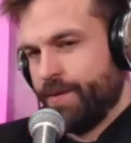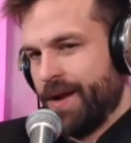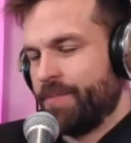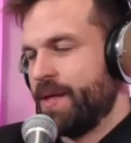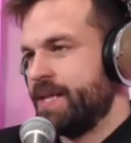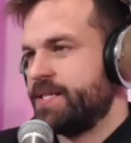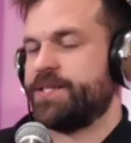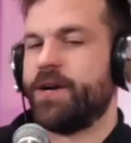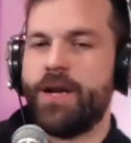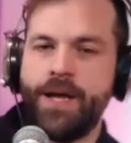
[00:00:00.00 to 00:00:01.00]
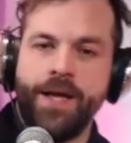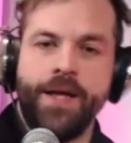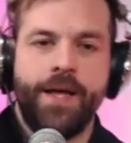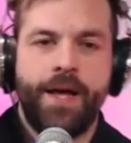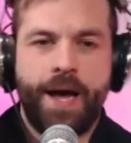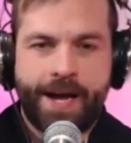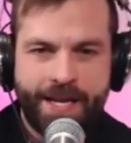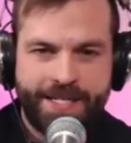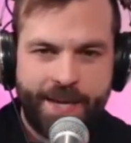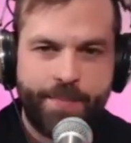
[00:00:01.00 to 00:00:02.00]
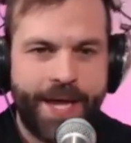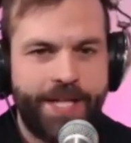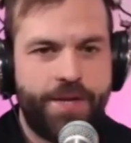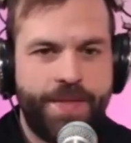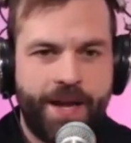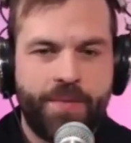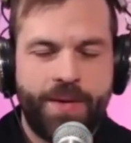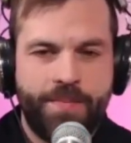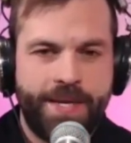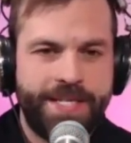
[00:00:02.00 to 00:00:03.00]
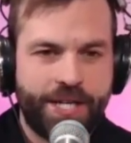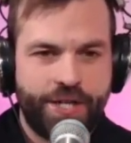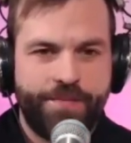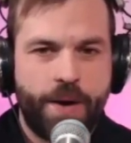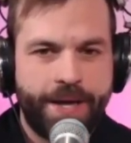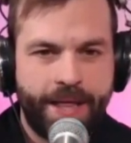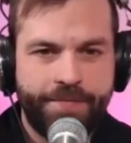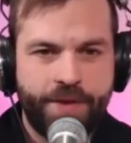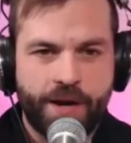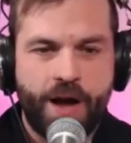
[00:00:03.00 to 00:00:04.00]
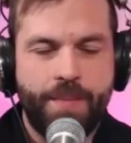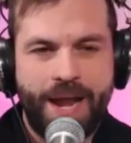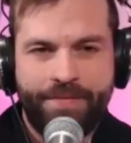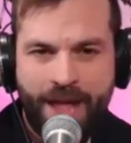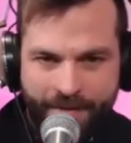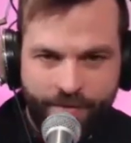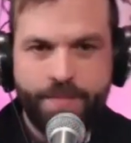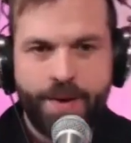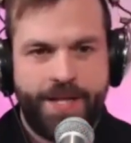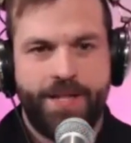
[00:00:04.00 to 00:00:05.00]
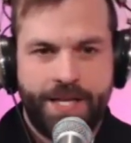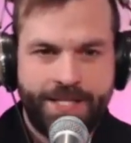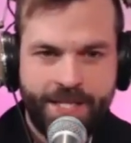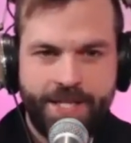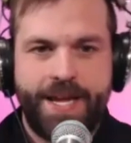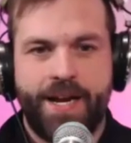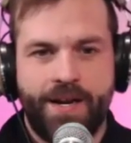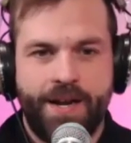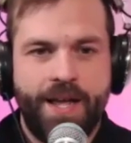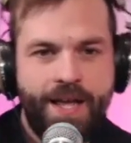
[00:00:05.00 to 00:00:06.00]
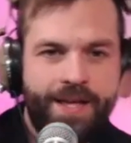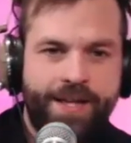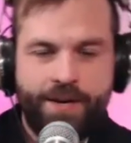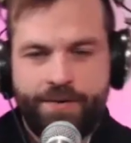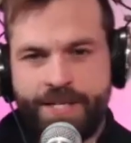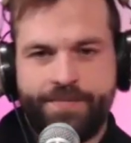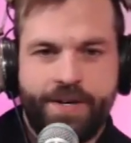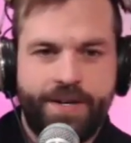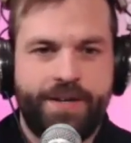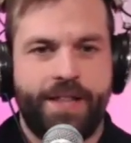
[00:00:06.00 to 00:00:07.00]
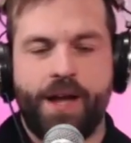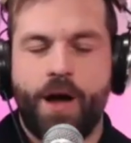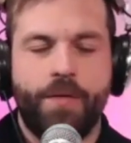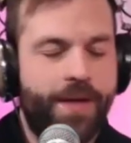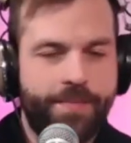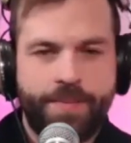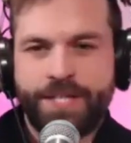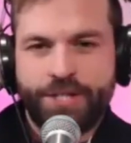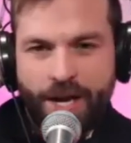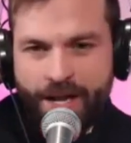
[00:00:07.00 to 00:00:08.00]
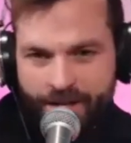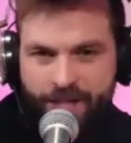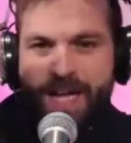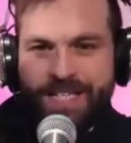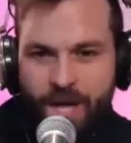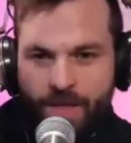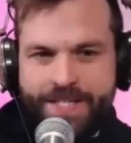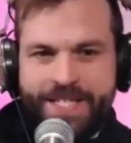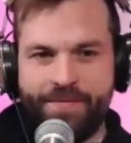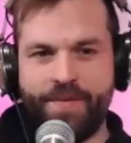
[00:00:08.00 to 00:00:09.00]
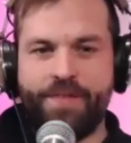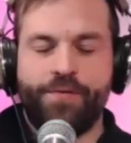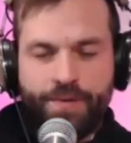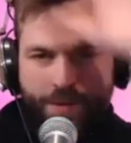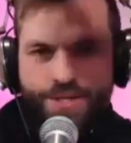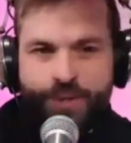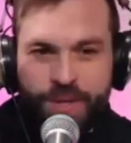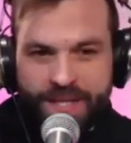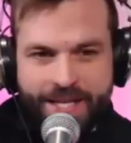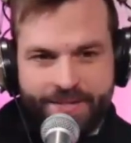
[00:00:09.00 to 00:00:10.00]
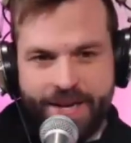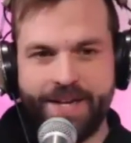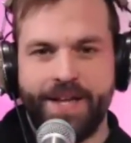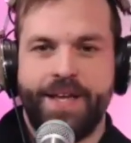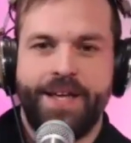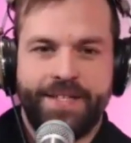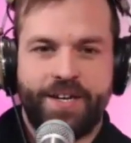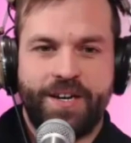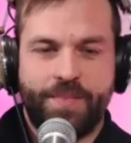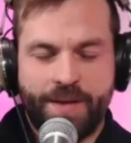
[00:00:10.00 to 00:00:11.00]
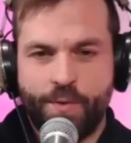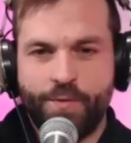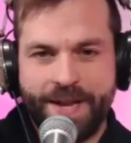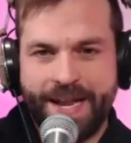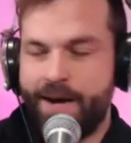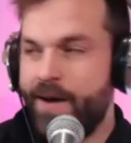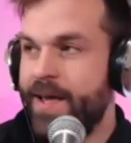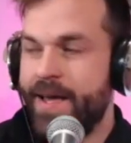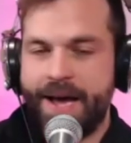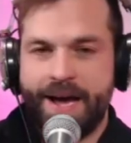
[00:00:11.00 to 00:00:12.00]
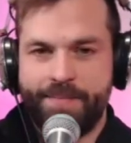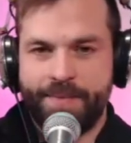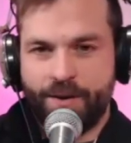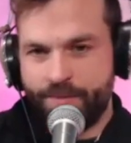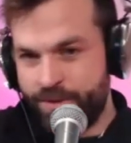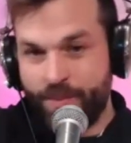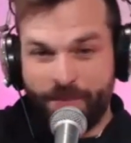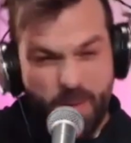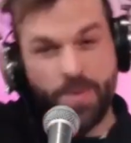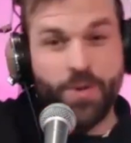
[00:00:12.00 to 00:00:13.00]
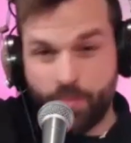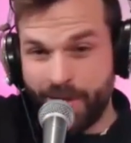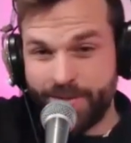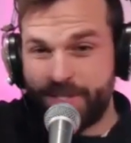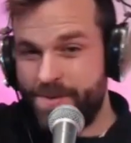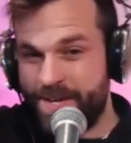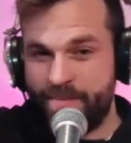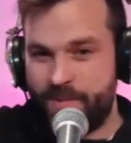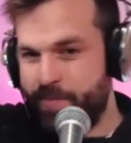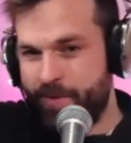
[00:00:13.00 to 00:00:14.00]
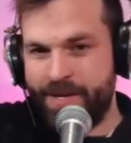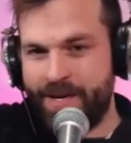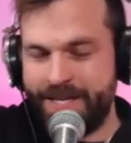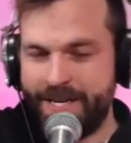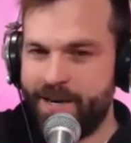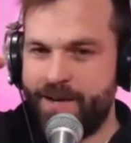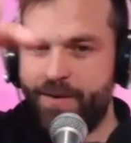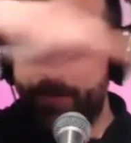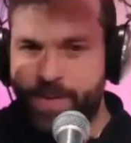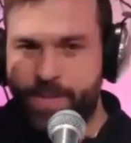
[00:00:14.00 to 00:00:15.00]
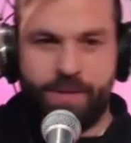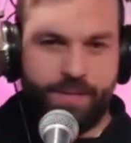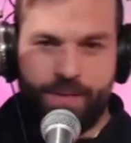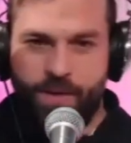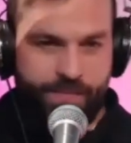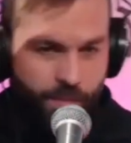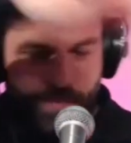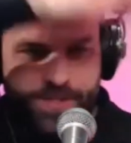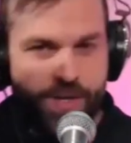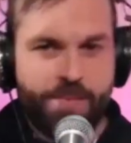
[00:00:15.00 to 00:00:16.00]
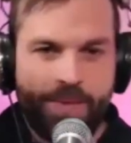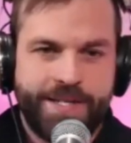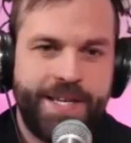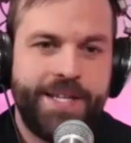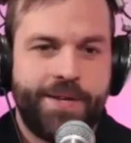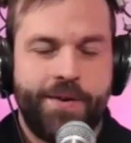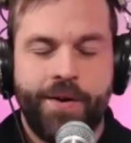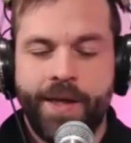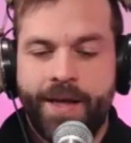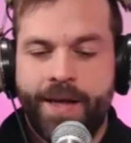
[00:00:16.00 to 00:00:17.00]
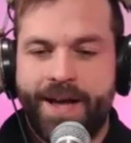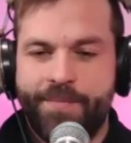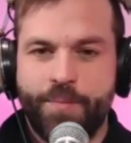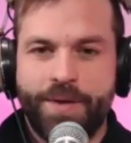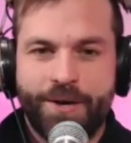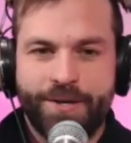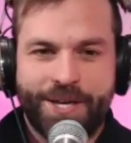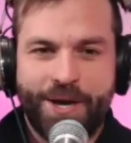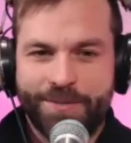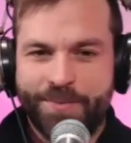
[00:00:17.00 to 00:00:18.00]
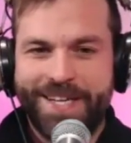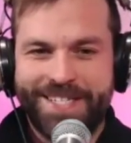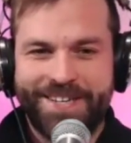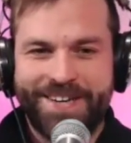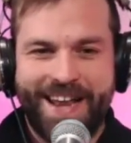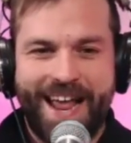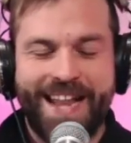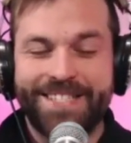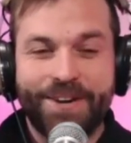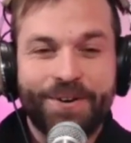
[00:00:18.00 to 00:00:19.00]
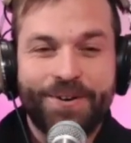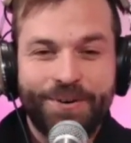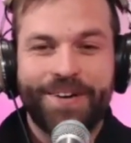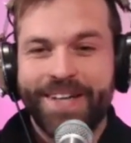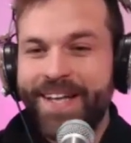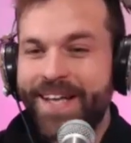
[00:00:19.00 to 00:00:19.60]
our plan is to start a kind of sub page on the Airbnb section of bunkielife.com and have everybody listed there, and different, like basically try to collect all this stuff of everyone who's doing this, right? Starting to be a movement now. There's people in New Brunswick doing it, people in Ontario, and people hopefully soon in BC. So we'll be coast to coast pretty soon. And it's so cool.